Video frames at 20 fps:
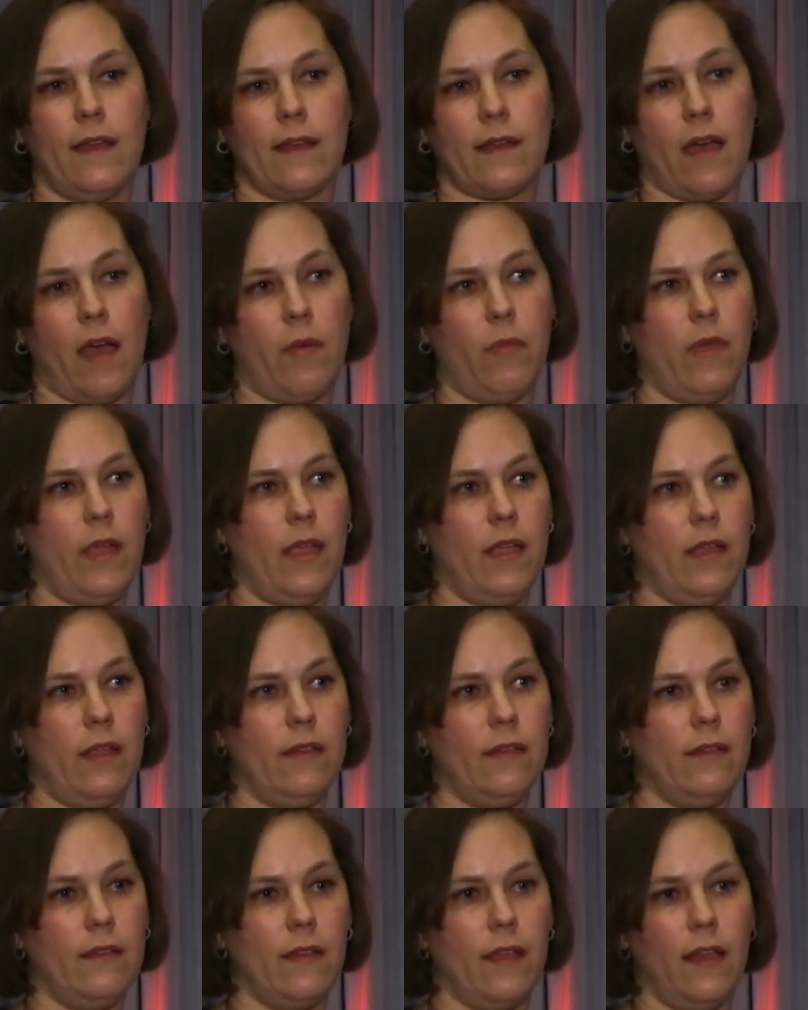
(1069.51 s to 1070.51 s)
come
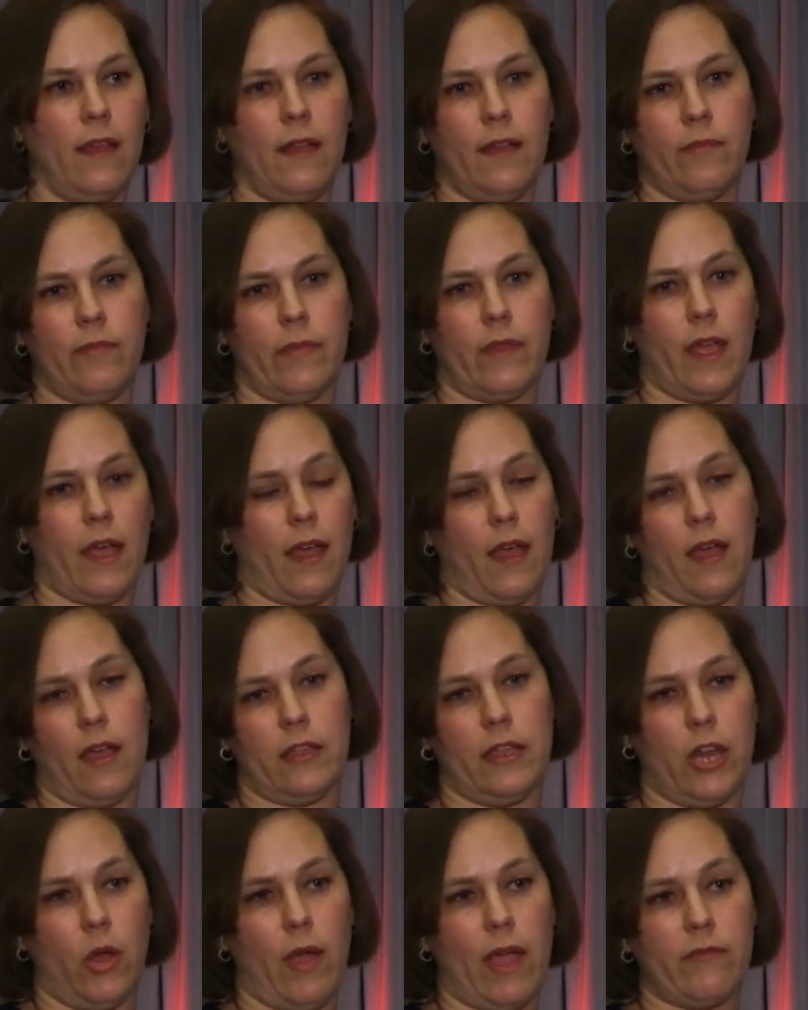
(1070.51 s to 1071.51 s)
in
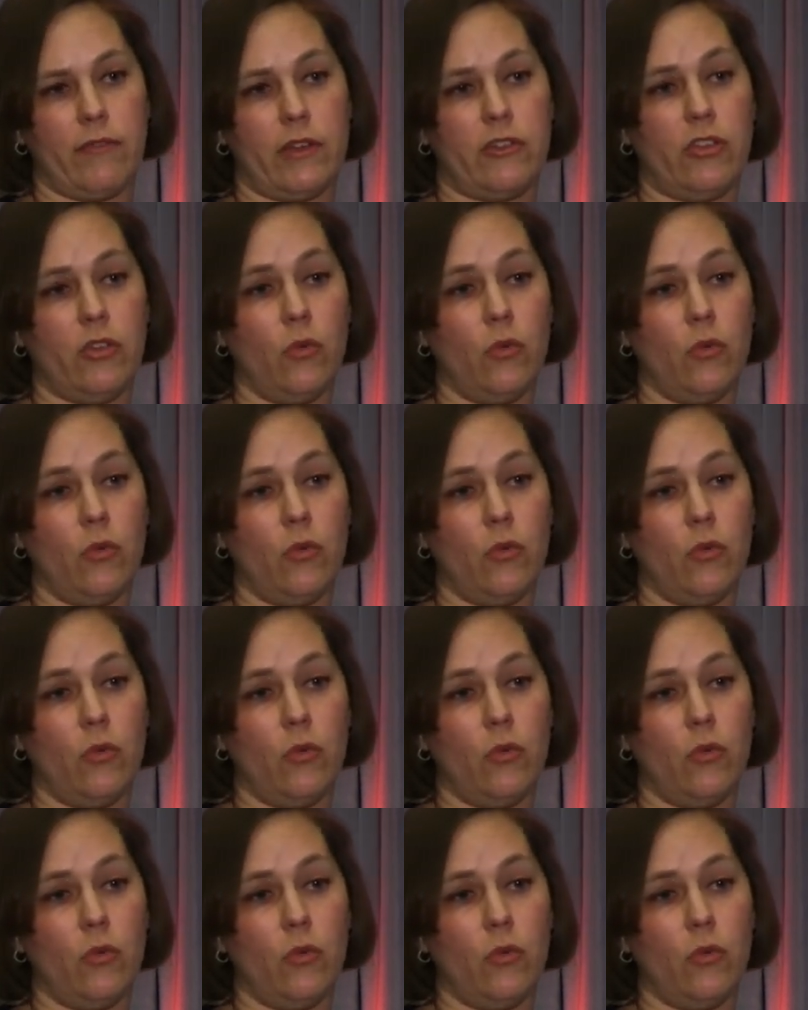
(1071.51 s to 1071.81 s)
every 2